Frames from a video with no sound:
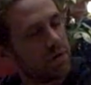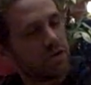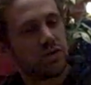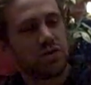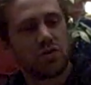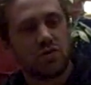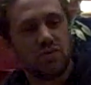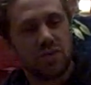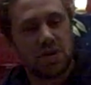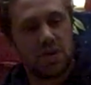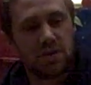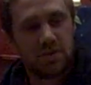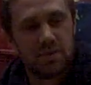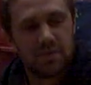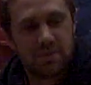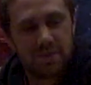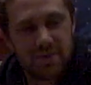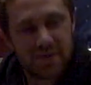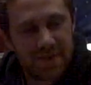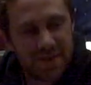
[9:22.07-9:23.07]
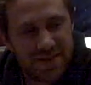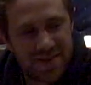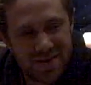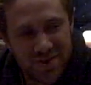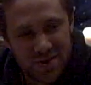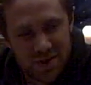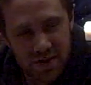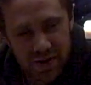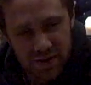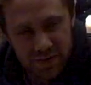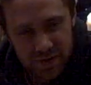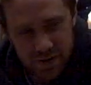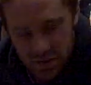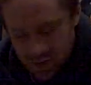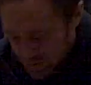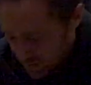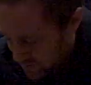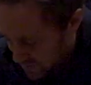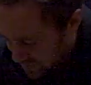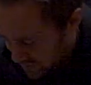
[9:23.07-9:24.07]
Zoomed in. There you go, if you'd
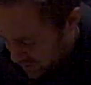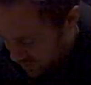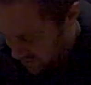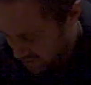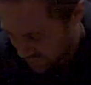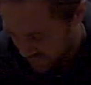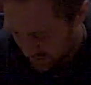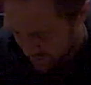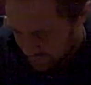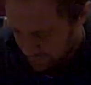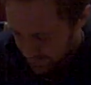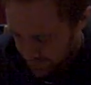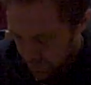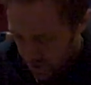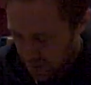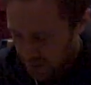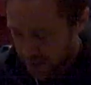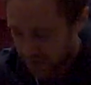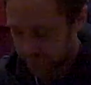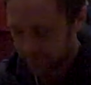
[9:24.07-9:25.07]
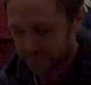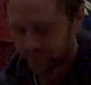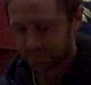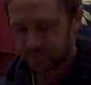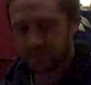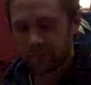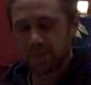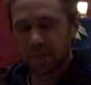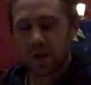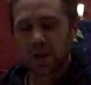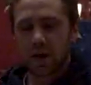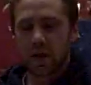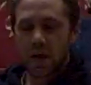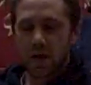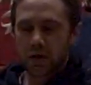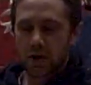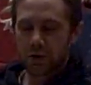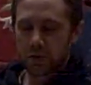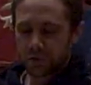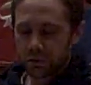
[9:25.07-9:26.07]
like to have a look around. Okay,
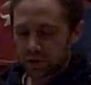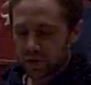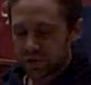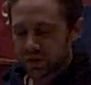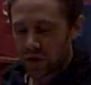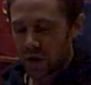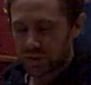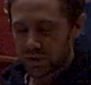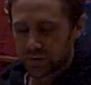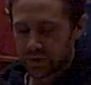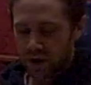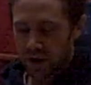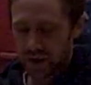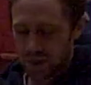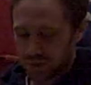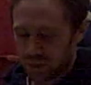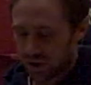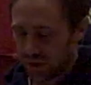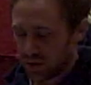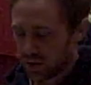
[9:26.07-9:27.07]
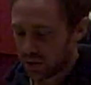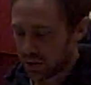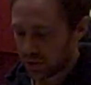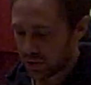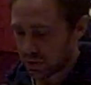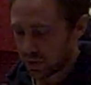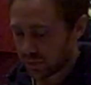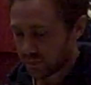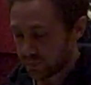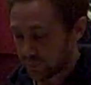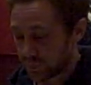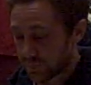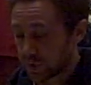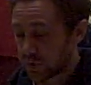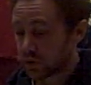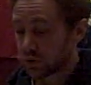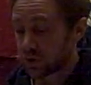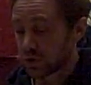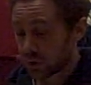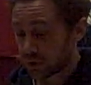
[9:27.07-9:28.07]
there are three types of honeybee.
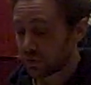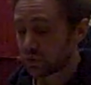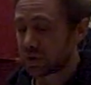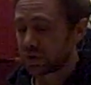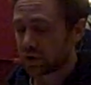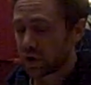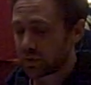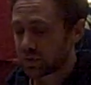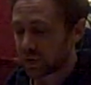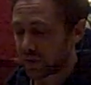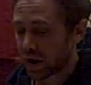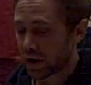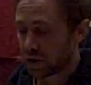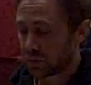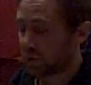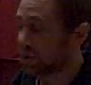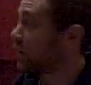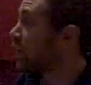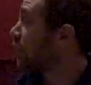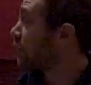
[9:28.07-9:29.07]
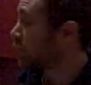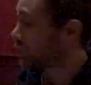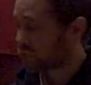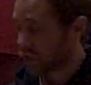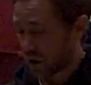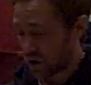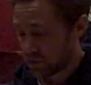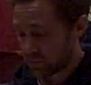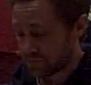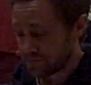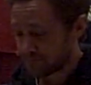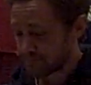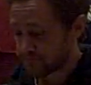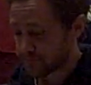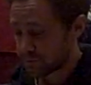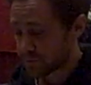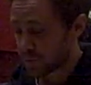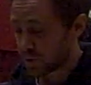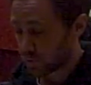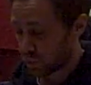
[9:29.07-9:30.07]
The three types of honeybee are the drone,
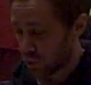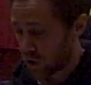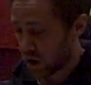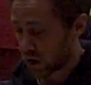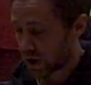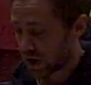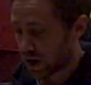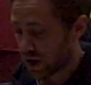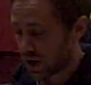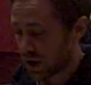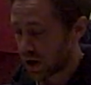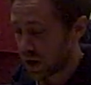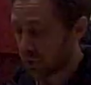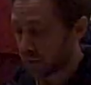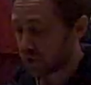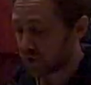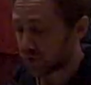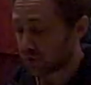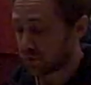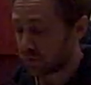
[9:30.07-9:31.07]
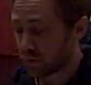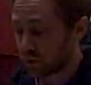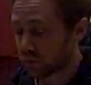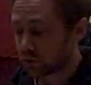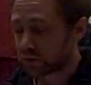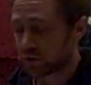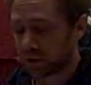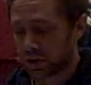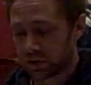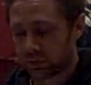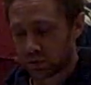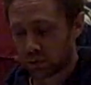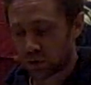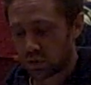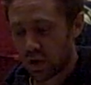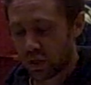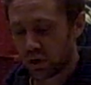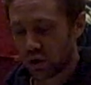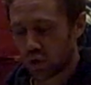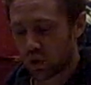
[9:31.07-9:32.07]
the worker, and most importantly of
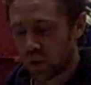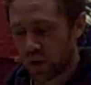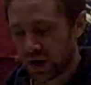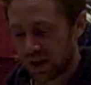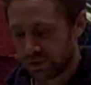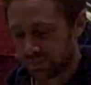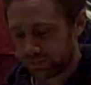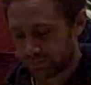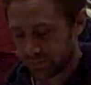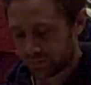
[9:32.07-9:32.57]
all, the queen.